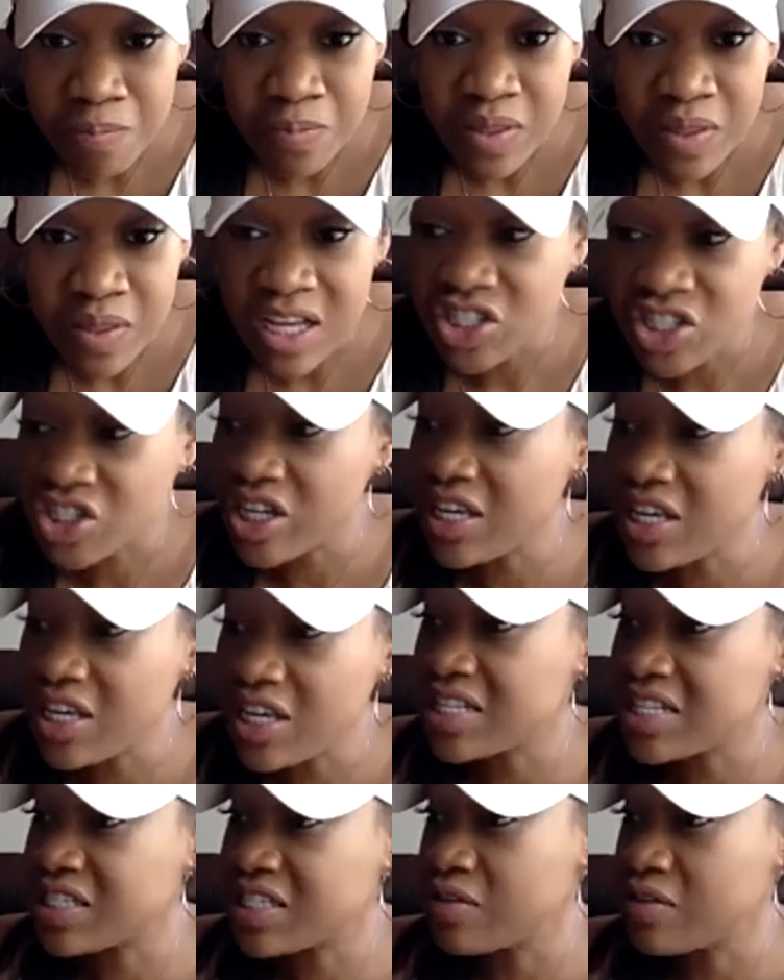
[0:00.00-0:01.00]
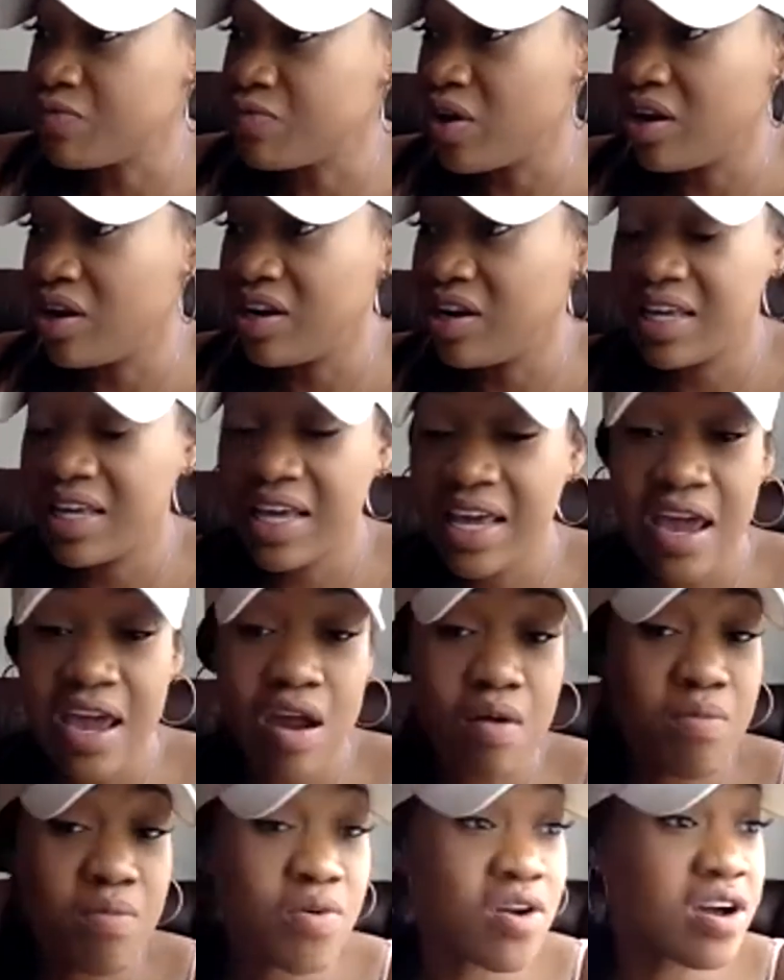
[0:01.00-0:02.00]
she gets in front of the
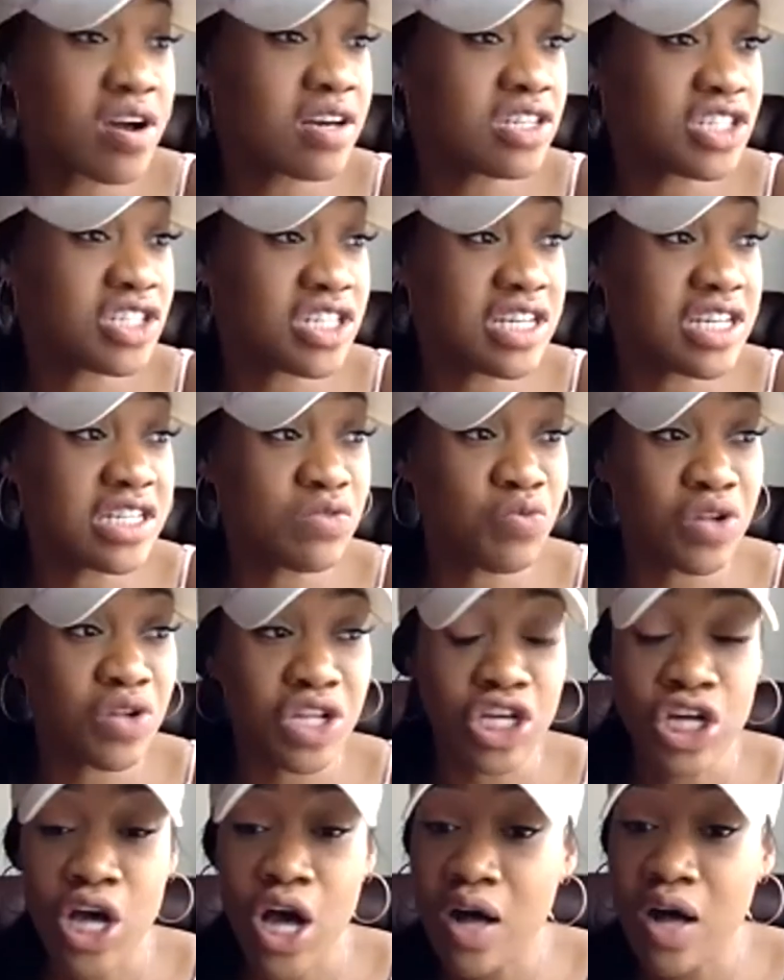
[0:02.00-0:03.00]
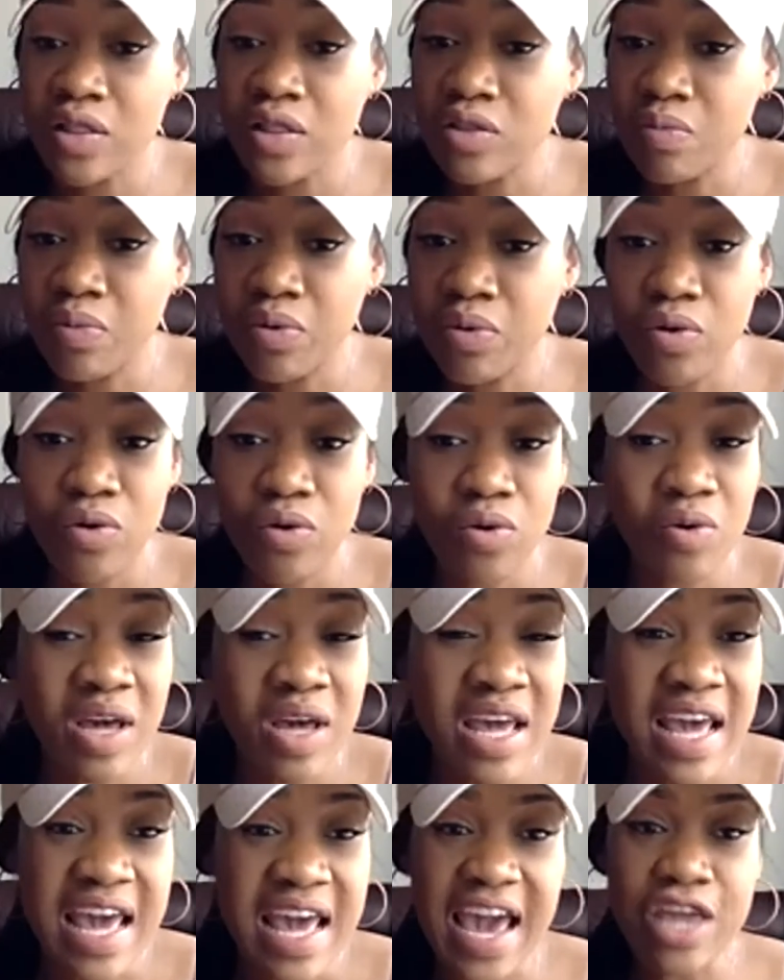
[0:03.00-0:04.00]
camera, she's really comfortable,
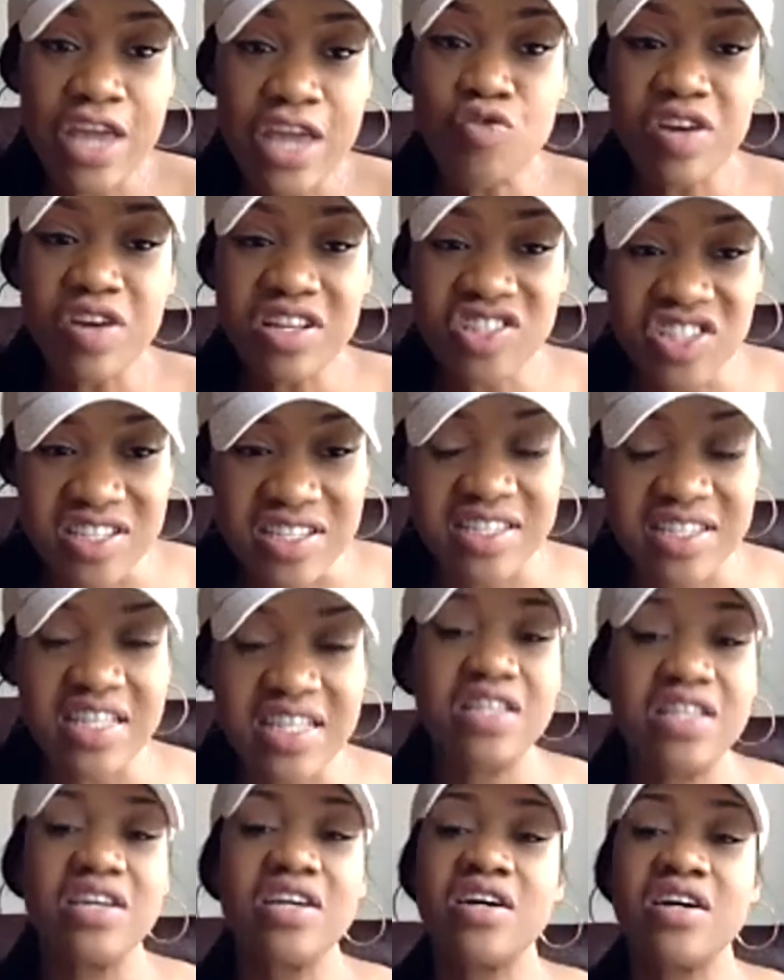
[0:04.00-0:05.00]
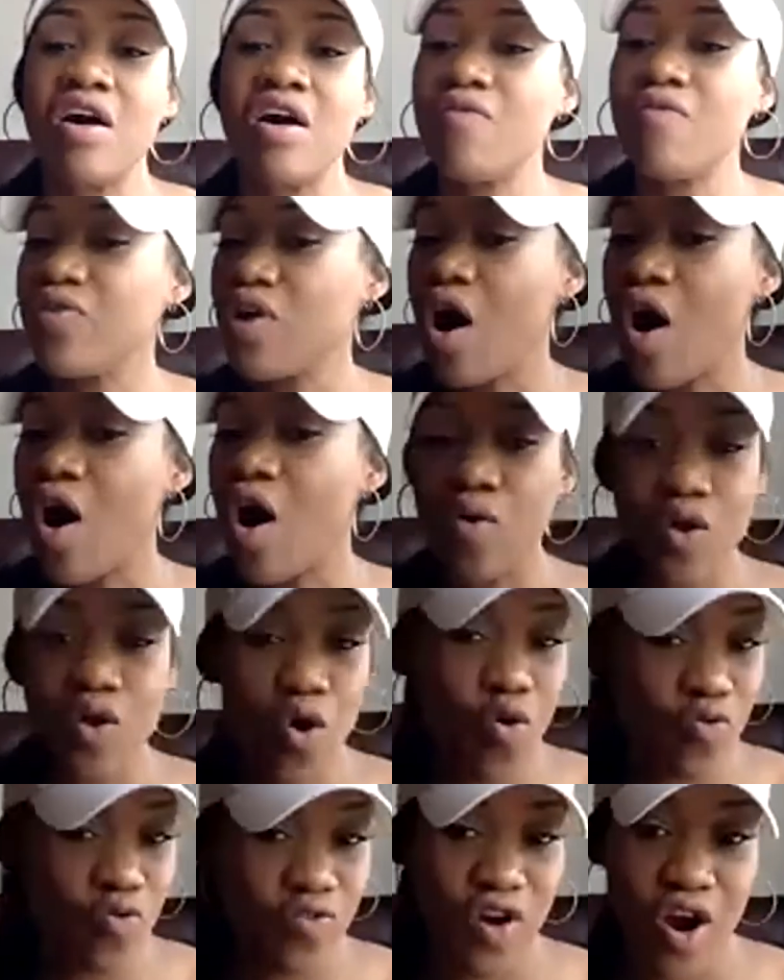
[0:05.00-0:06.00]
and you can just see the comfort all
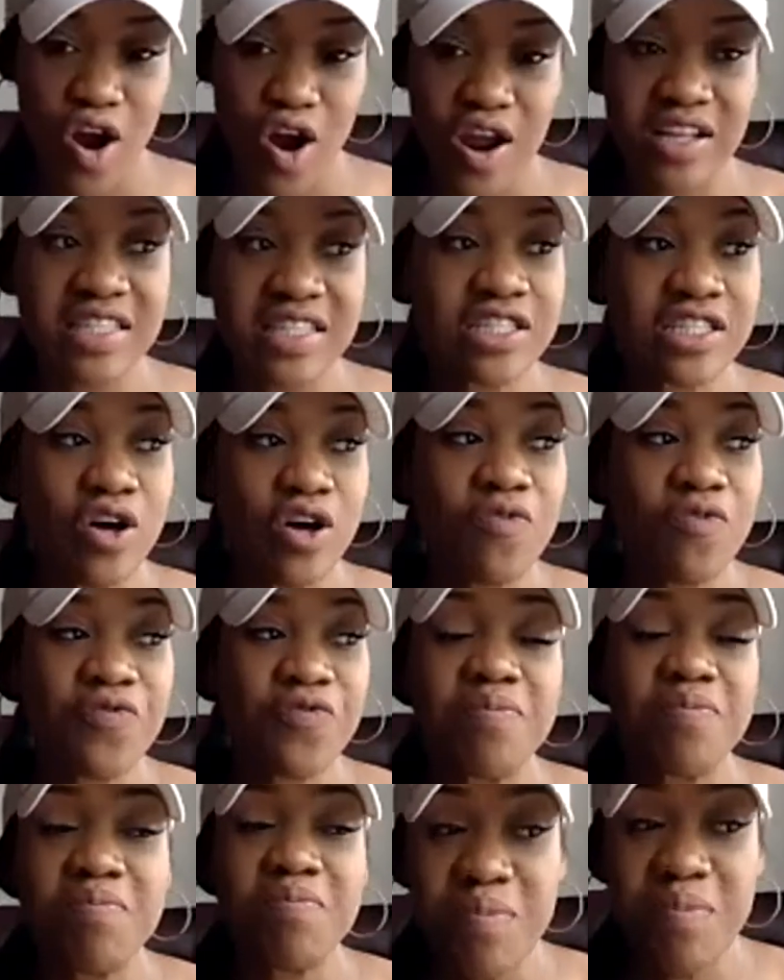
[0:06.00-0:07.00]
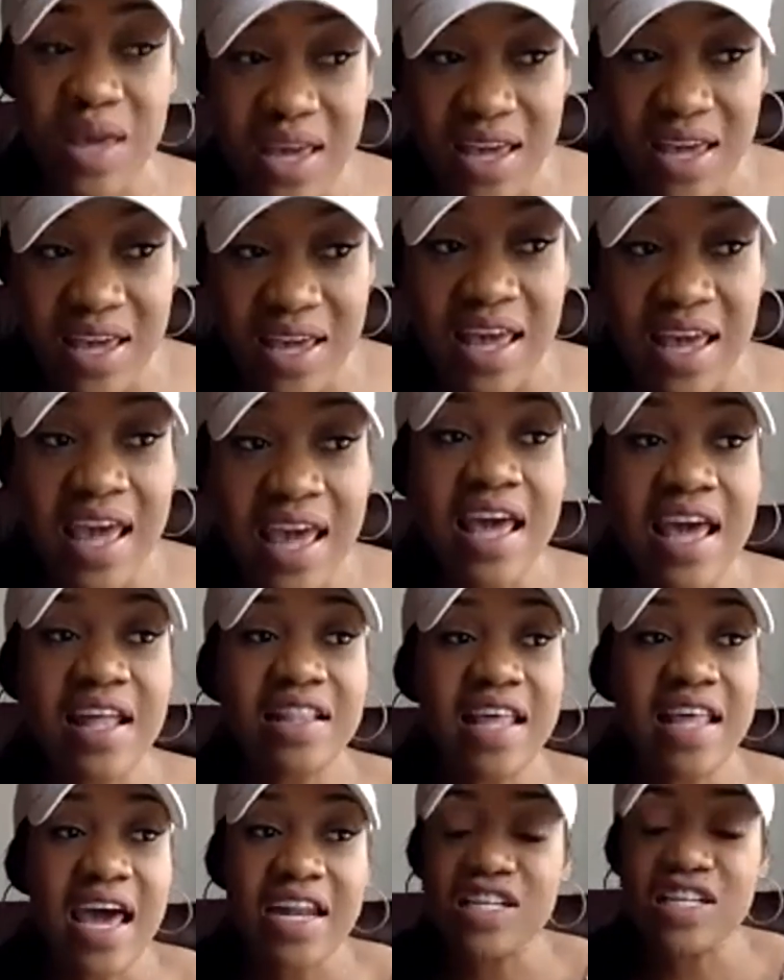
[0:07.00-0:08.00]
over her. And so for me,
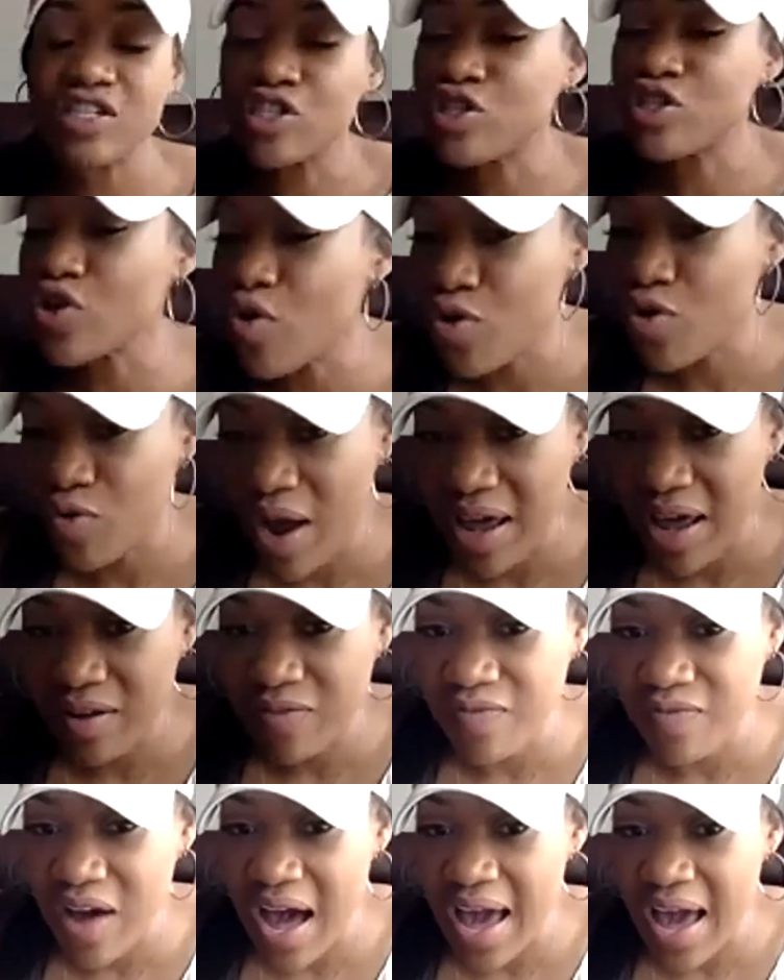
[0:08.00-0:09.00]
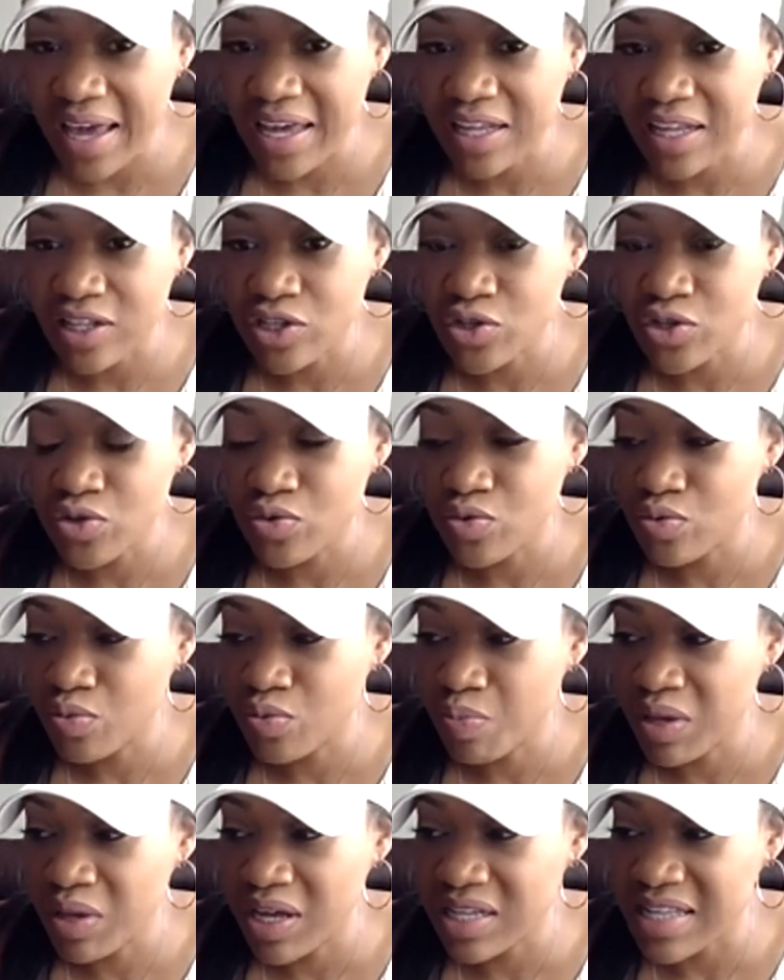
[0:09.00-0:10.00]
that is so gratifying
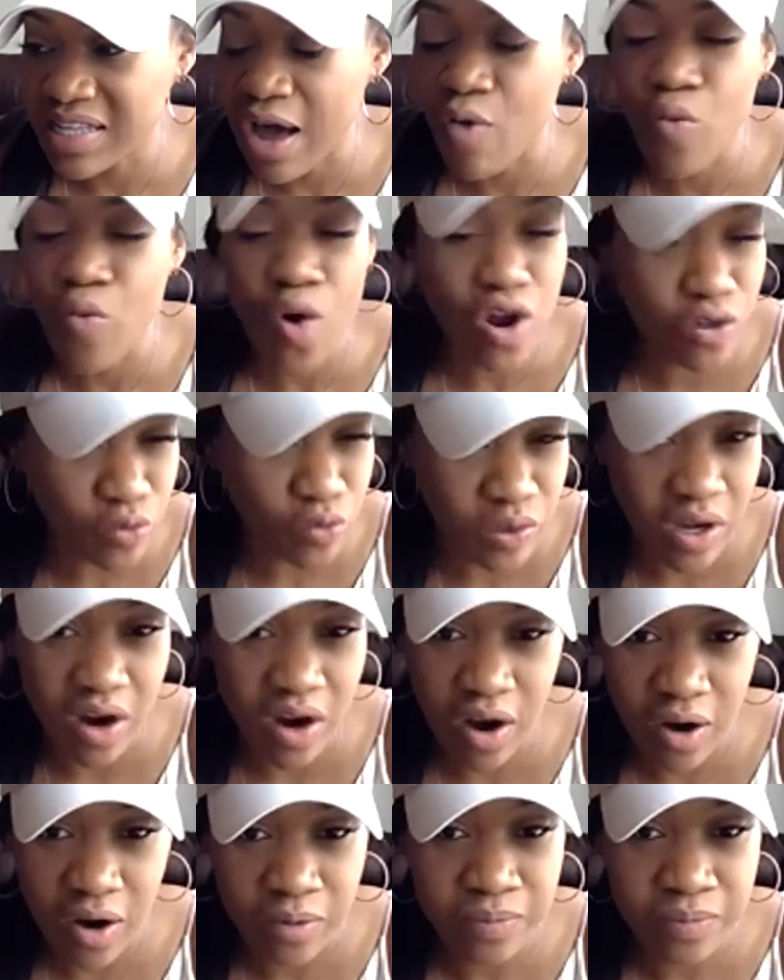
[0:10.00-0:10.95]
because I worked with her.